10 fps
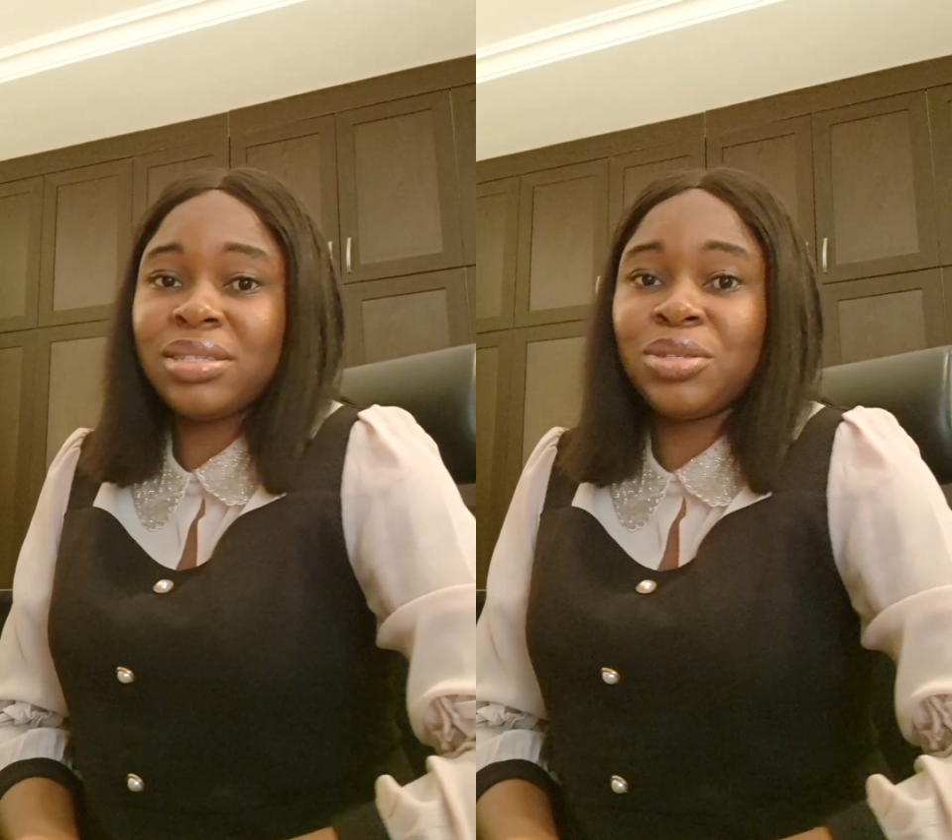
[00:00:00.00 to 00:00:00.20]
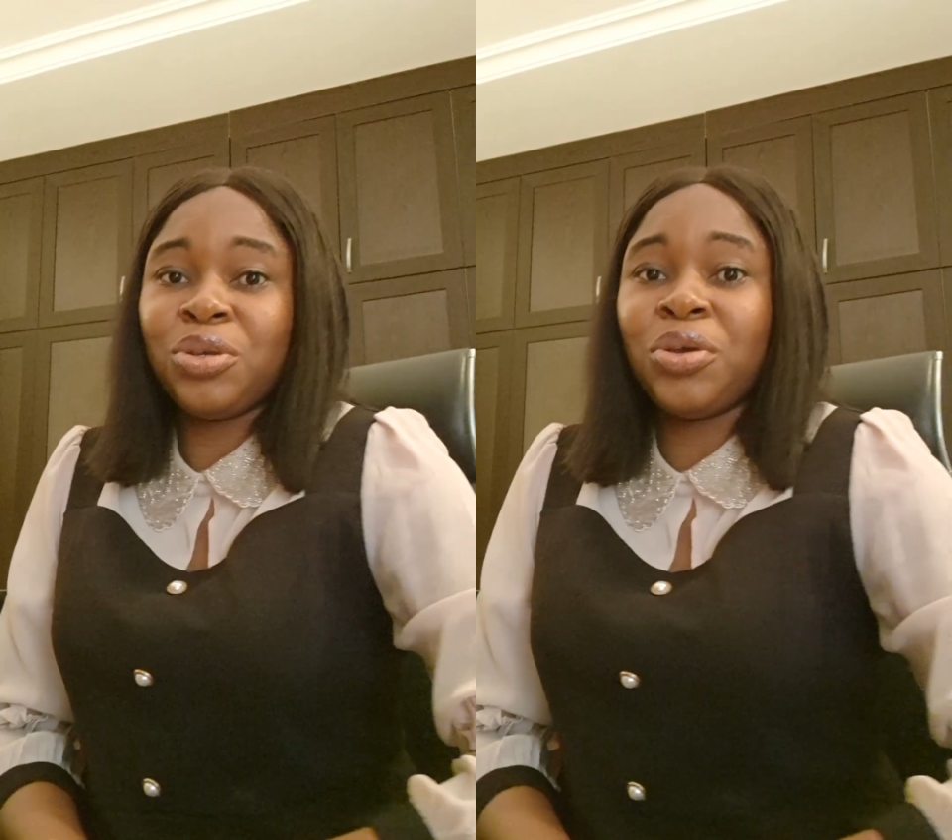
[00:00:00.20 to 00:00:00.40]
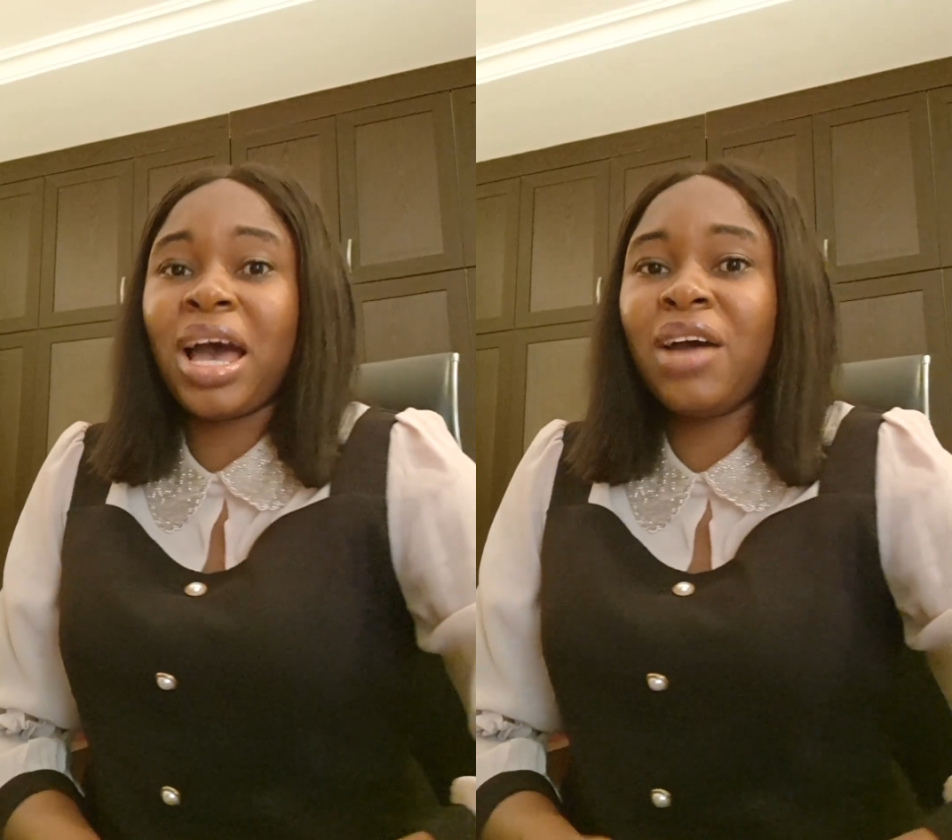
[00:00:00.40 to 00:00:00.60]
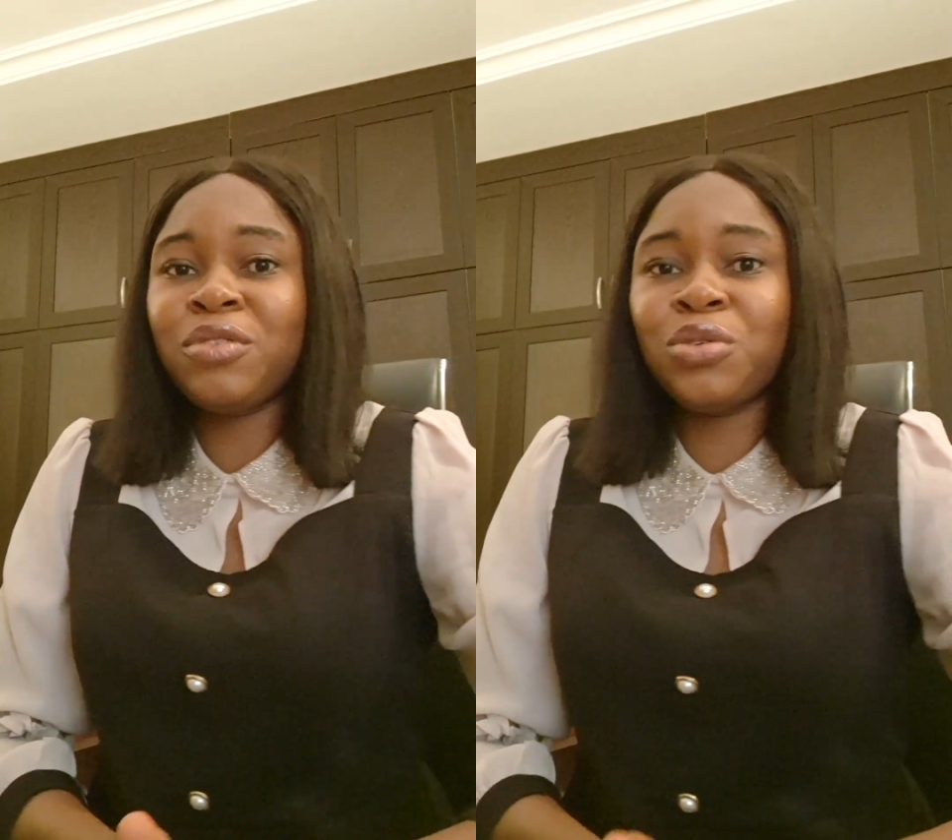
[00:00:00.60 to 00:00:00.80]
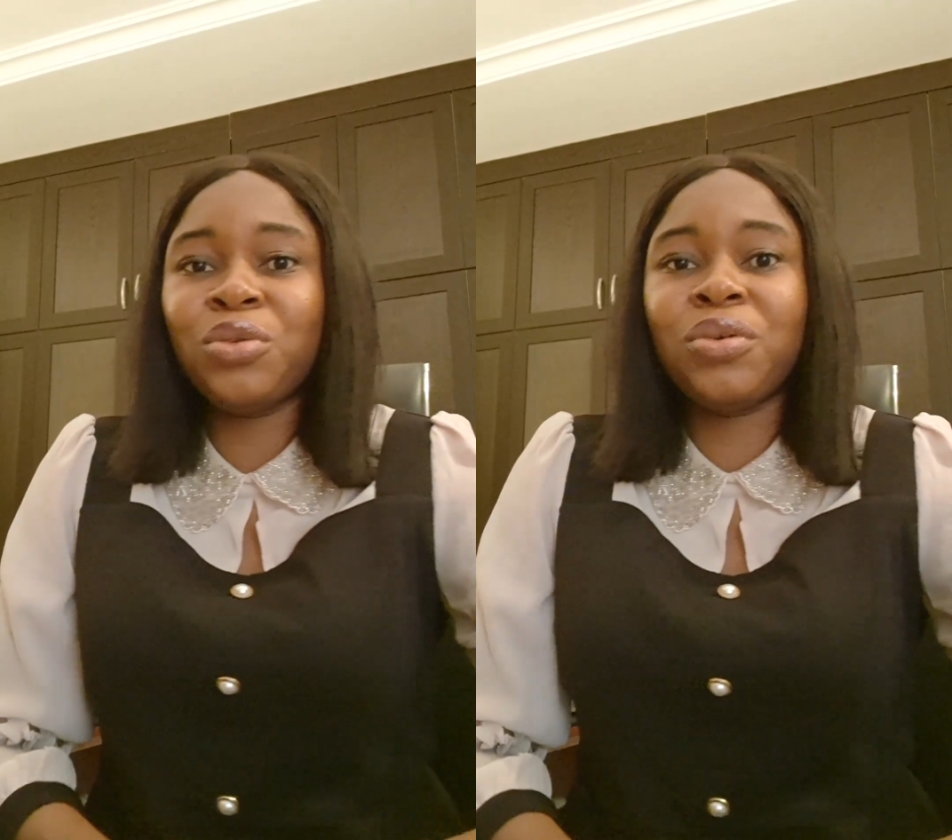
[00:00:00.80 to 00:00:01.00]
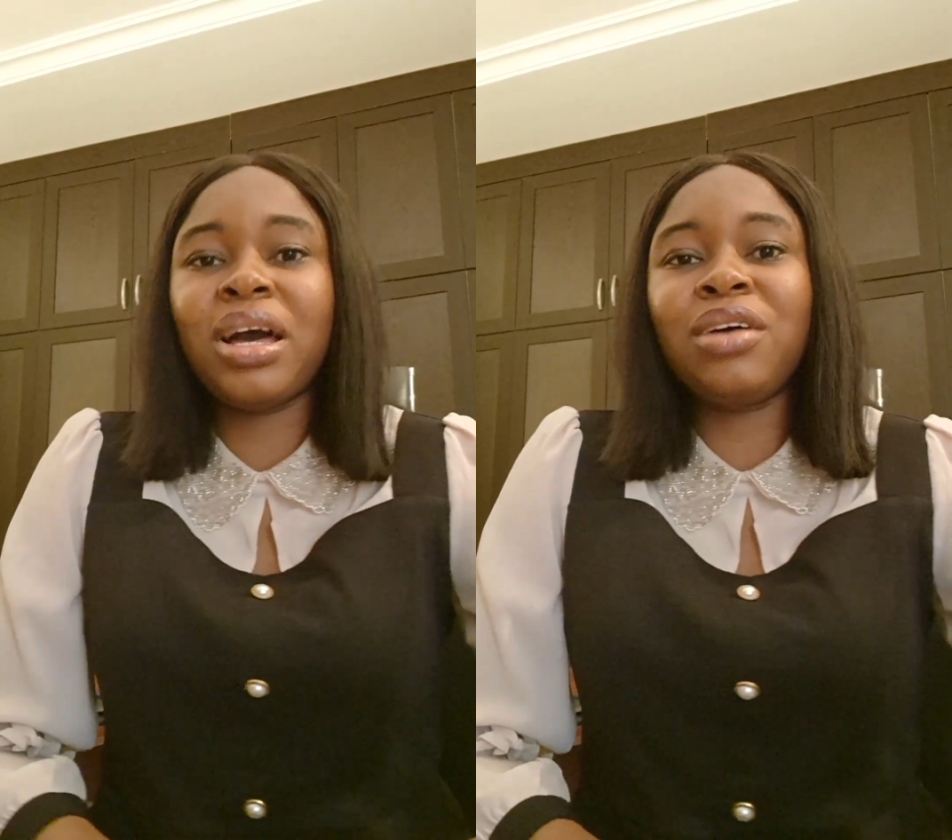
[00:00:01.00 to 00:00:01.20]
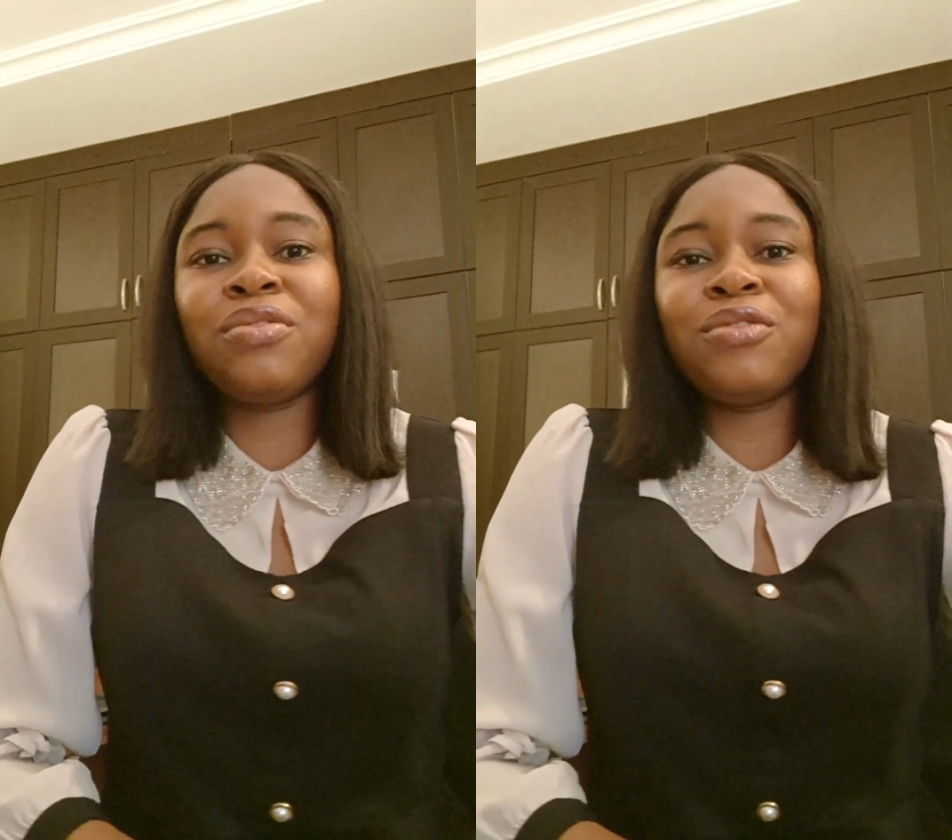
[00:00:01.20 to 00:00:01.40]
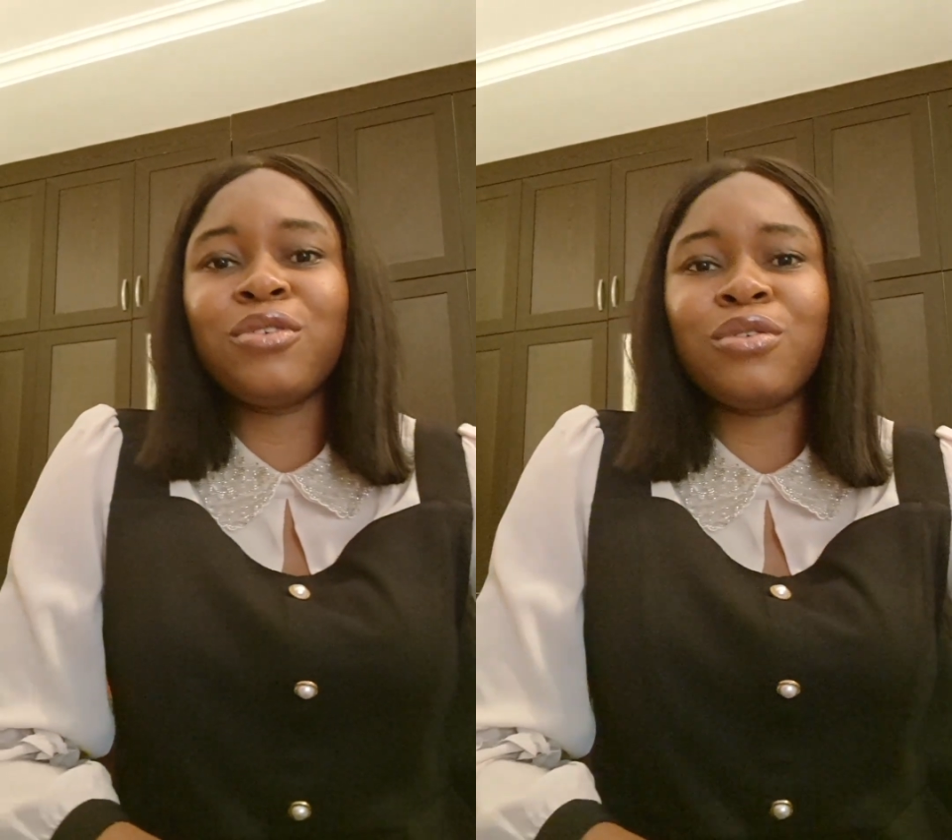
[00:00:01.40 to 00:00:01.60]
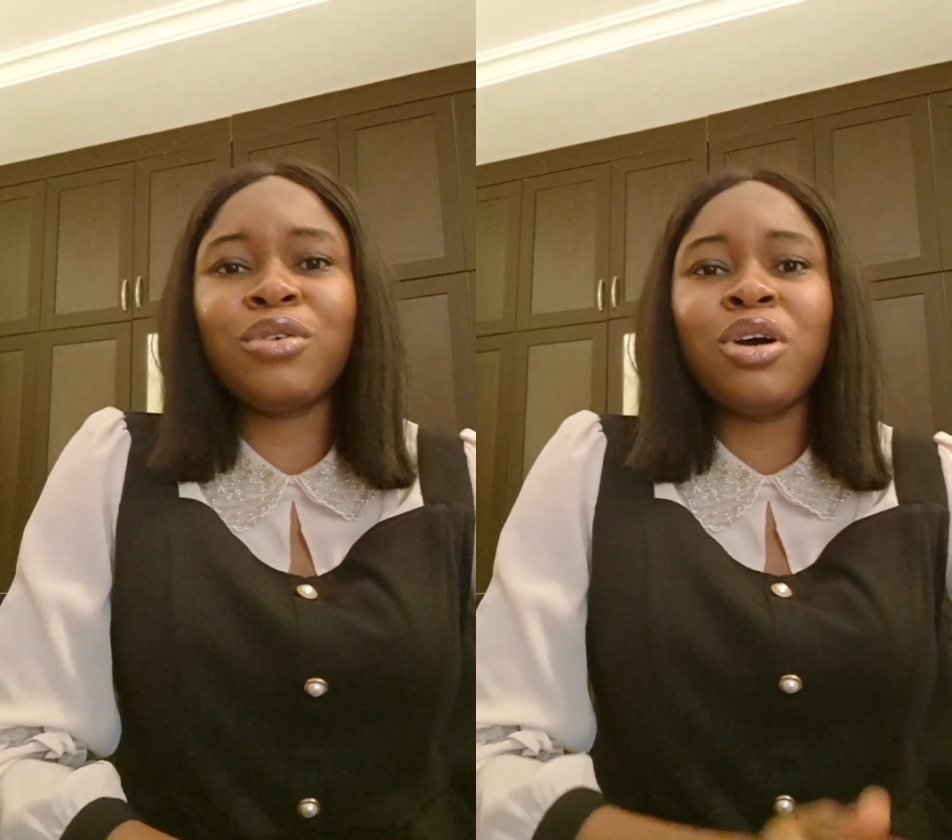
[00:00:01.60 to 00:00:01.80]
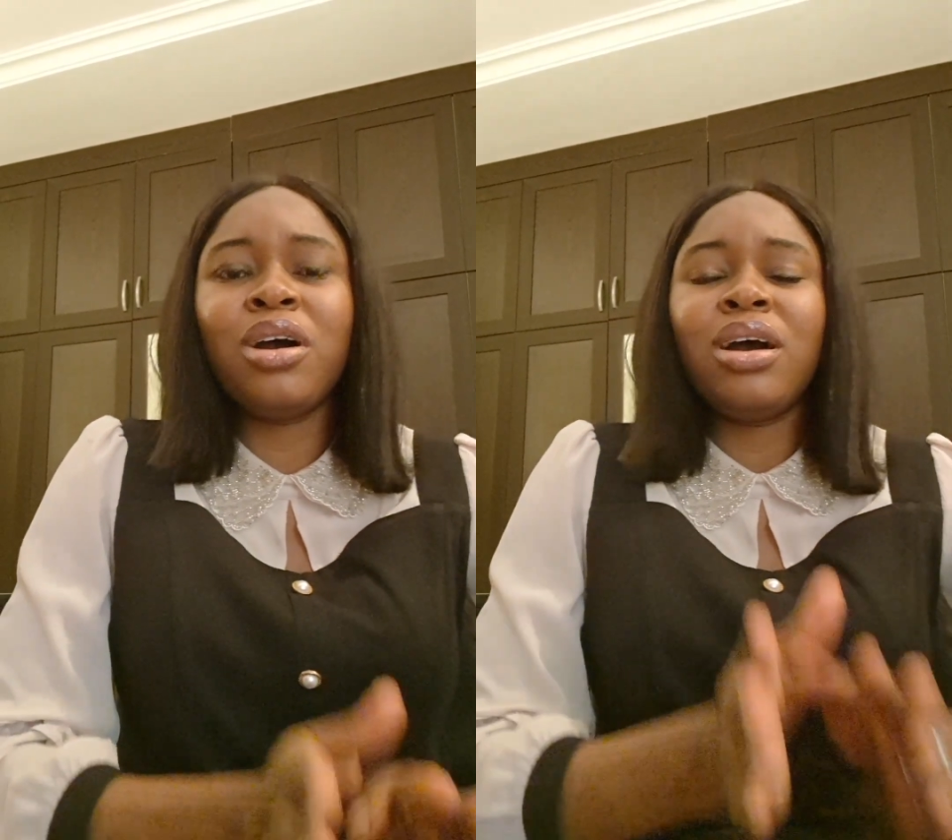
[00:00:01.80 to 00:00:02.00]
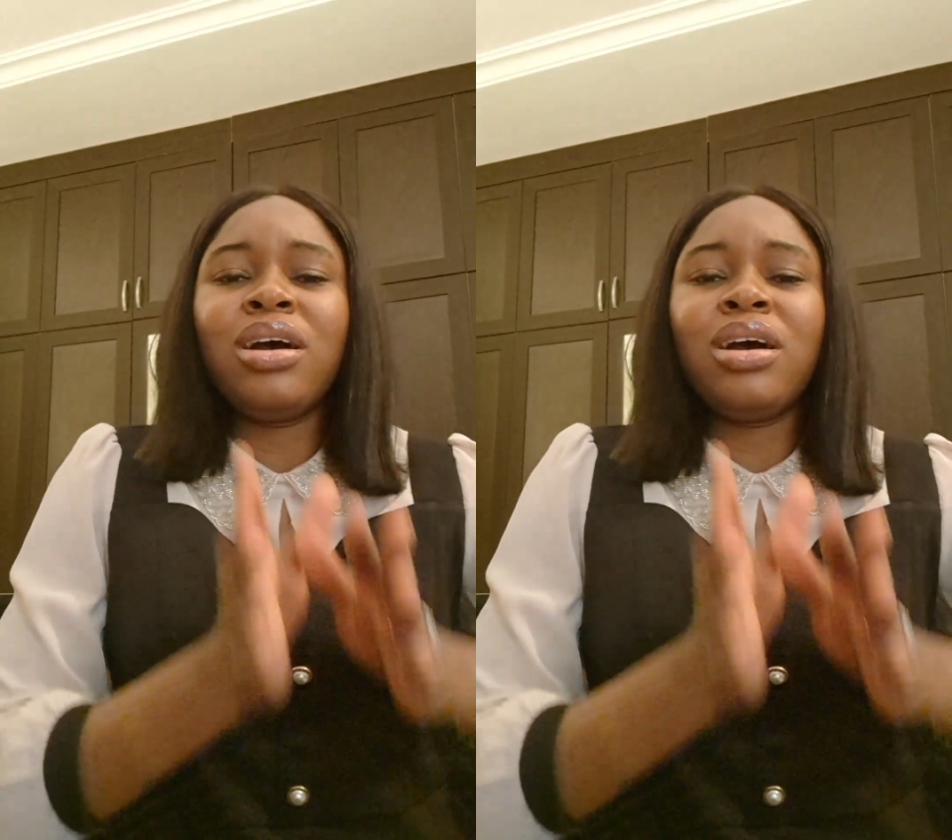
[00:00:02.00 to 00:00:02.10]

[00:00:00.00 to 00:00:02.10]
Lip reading: so you have to look out for